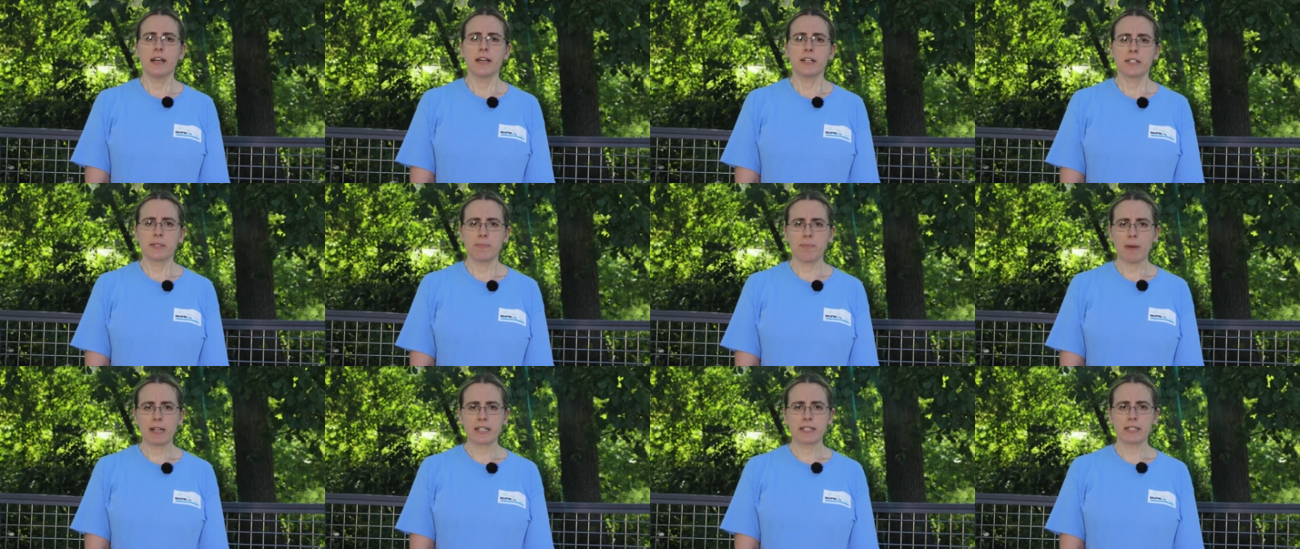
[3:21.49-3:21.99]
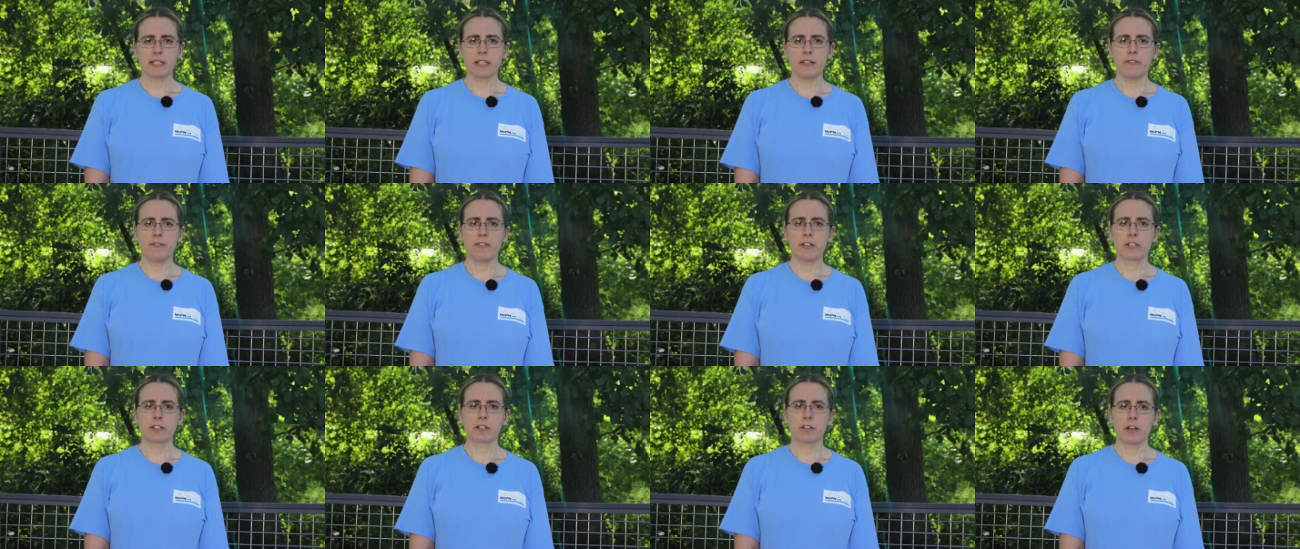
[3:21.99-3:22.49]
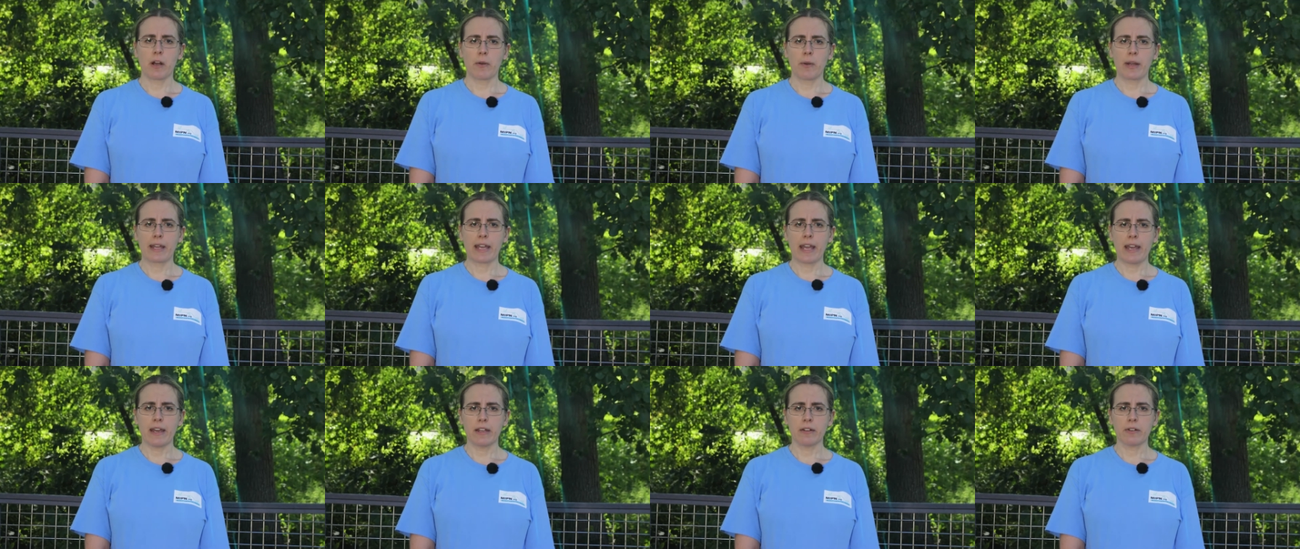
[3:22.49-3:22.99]
especially if it's
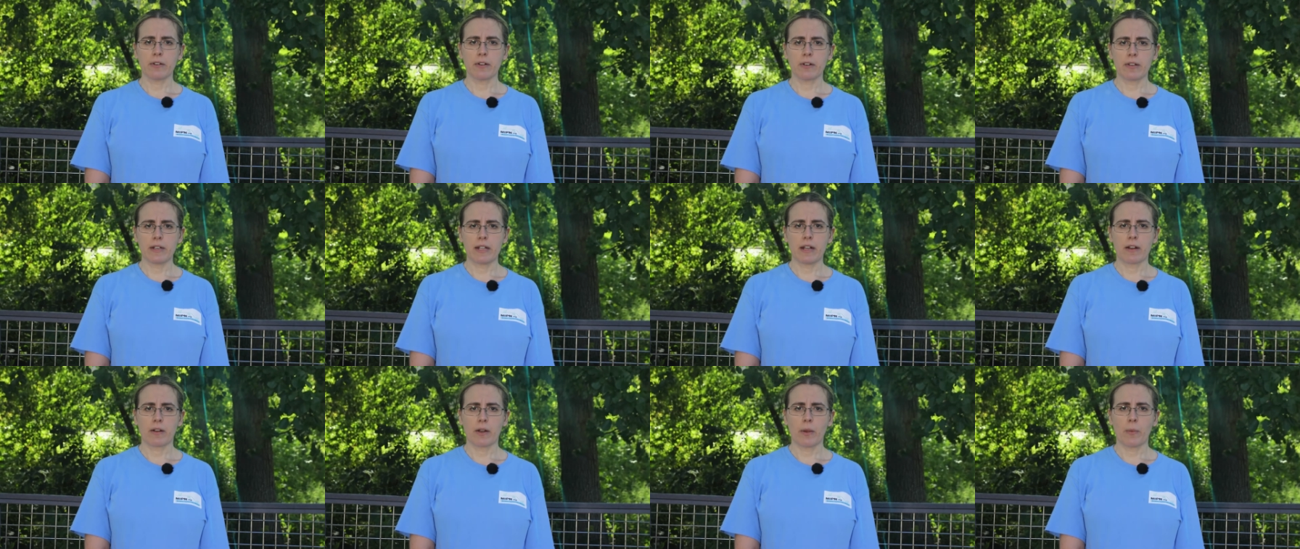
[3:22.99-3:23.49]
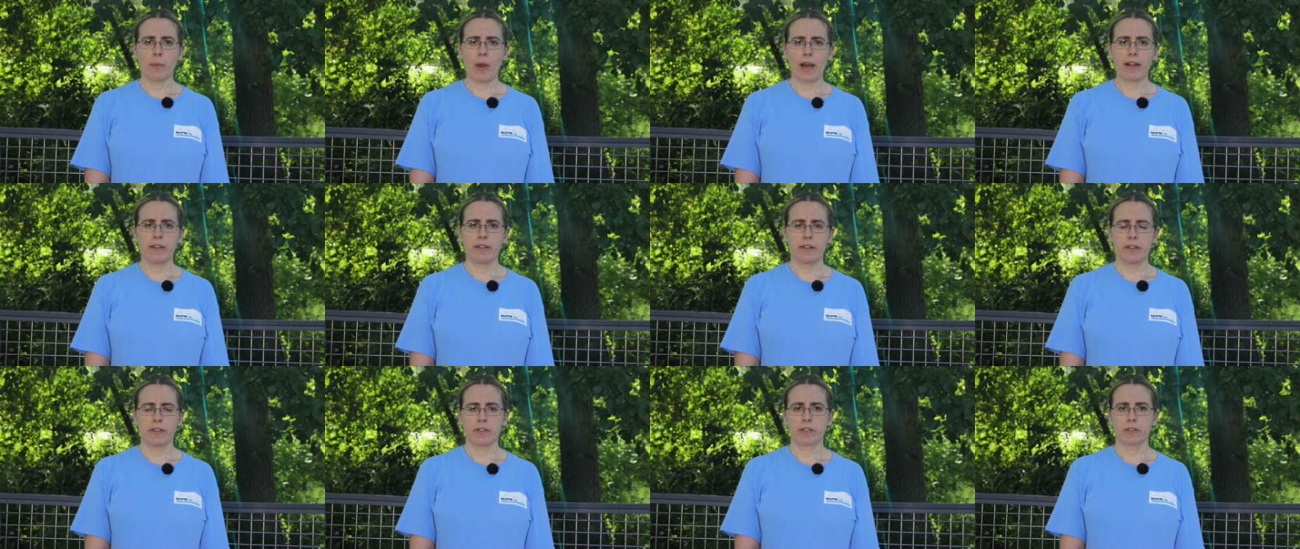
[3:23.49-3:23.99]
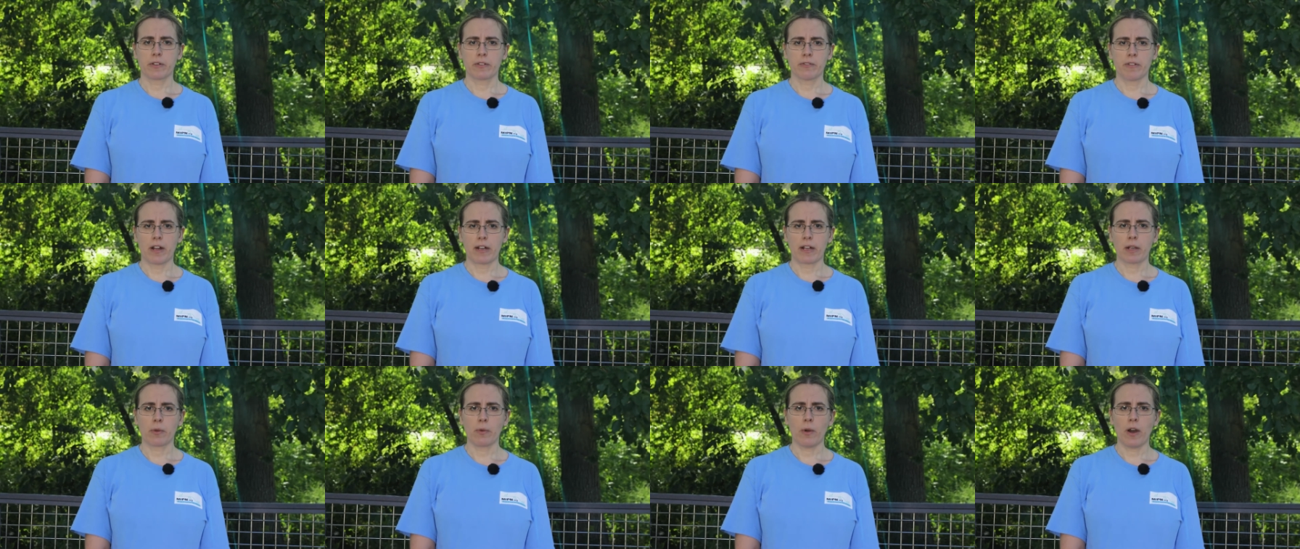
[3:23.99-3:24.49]
growing in or near a wetland or
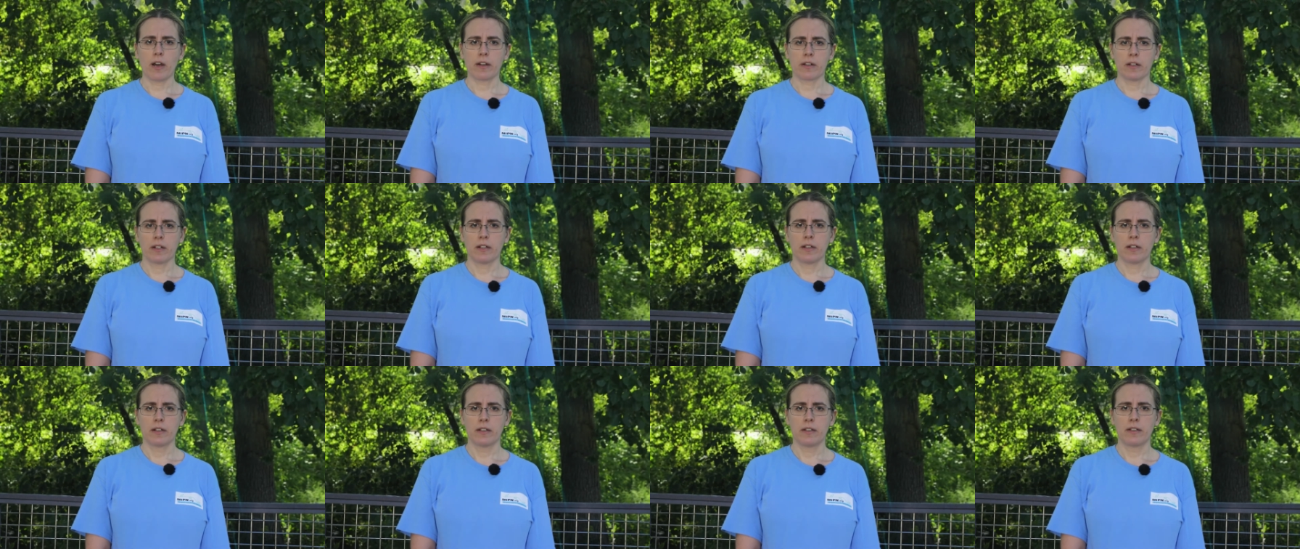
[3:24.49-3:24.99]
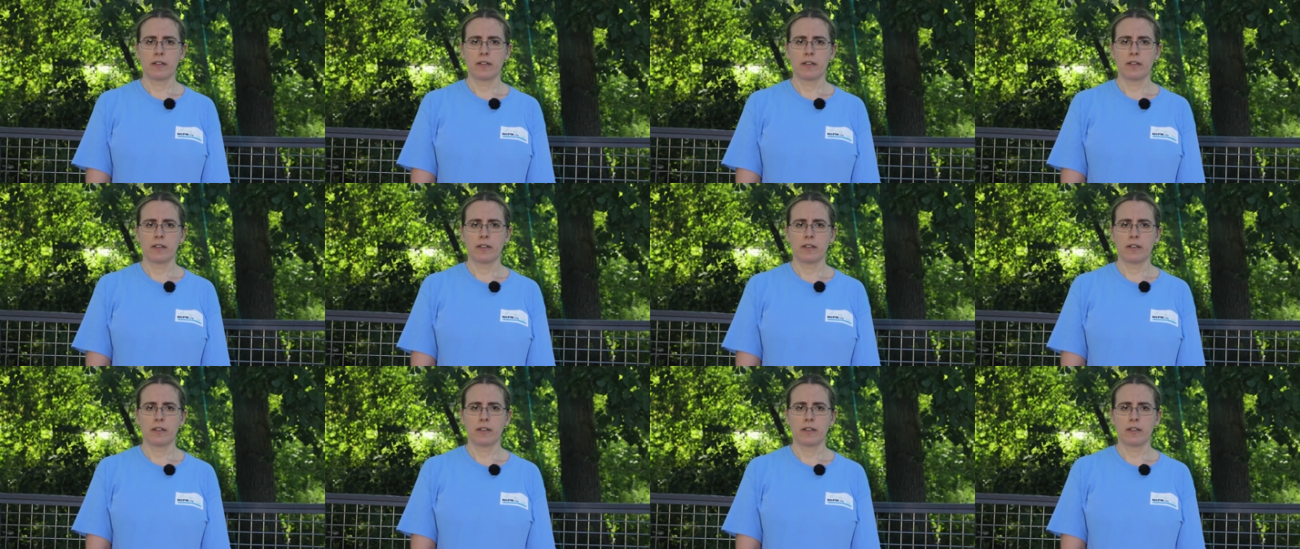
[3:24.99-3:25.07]
running water.